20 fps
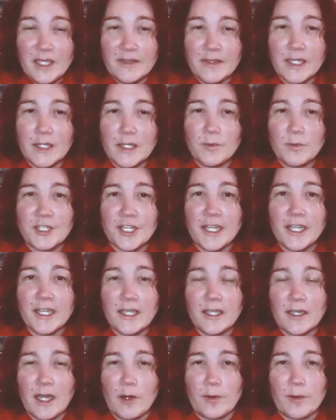And then we
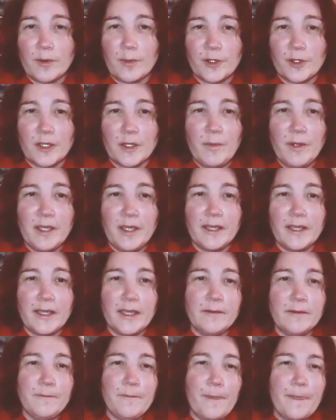check our bookkeeping
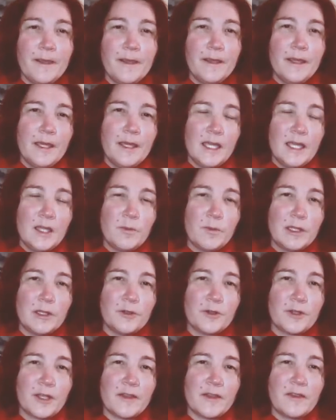again, and we
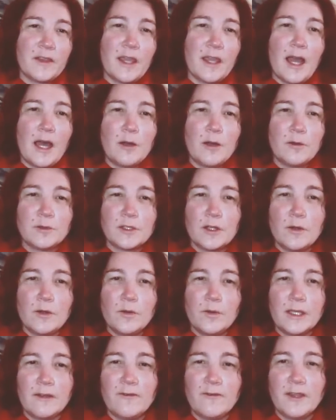look at the
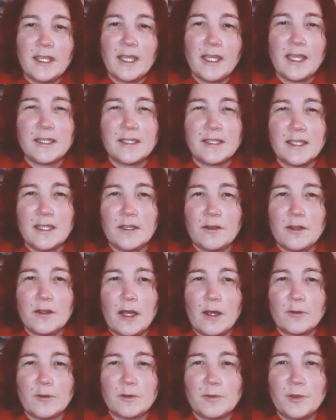outgoing VAT,
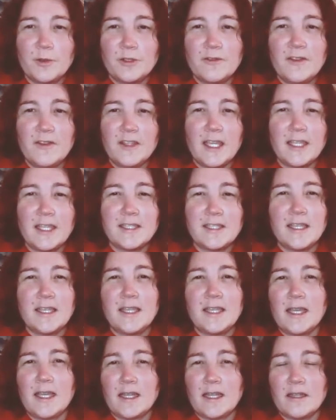the output VAT,
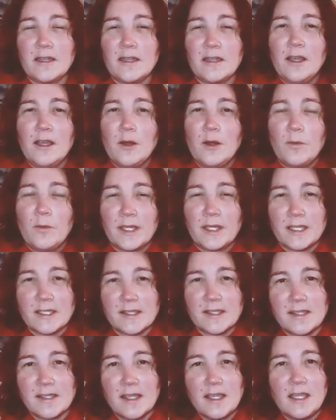and we
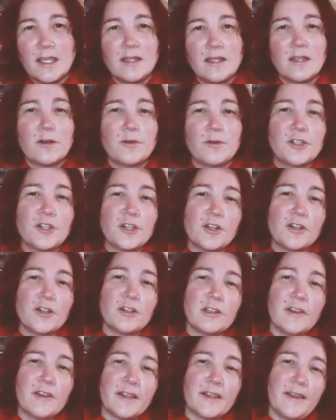can see in our
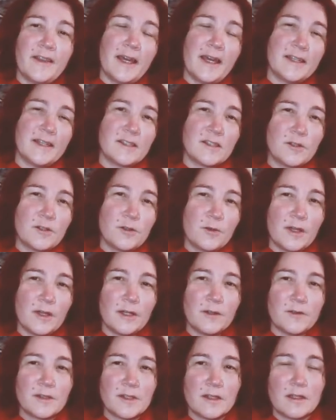journal that that is
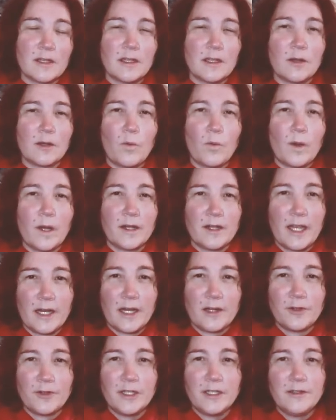
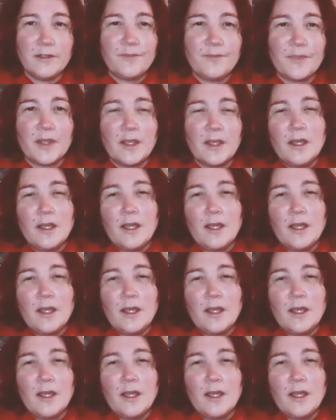2,100.